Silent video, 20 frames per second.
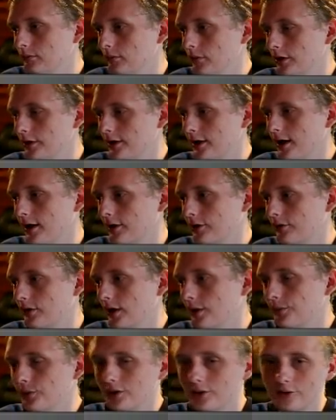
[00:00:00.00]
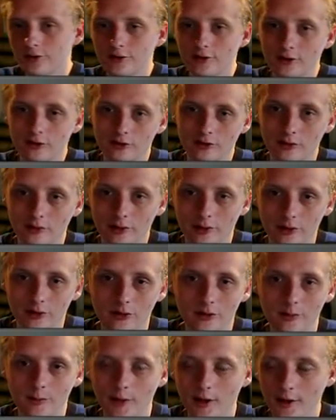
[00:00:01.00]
well yeah, crappiest disloyal unit in